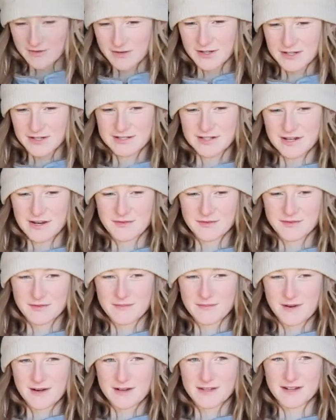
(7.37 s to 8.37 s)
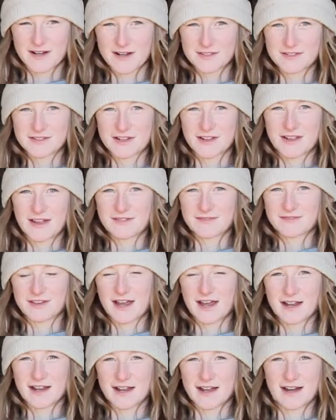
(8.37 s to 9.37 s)
Alicia with
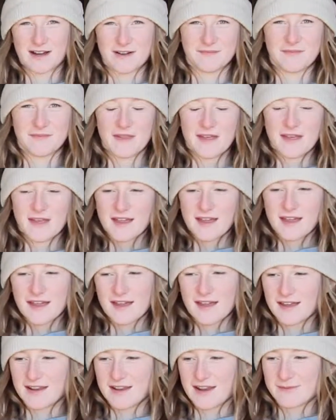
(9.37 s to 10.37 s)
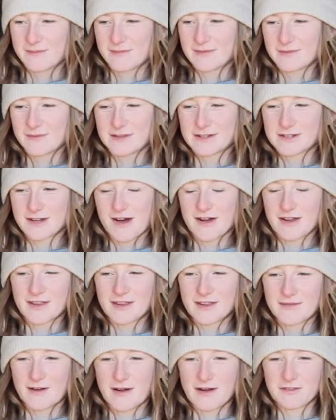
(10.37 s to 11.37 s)
EmbraceCountryLife.com, and I'm going to be
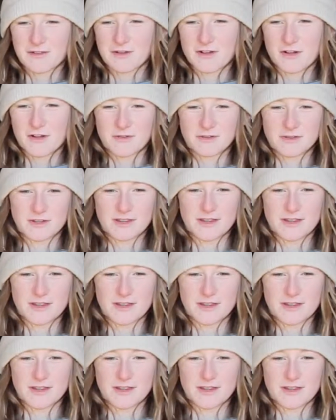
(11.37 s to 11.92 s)
talking about the clothing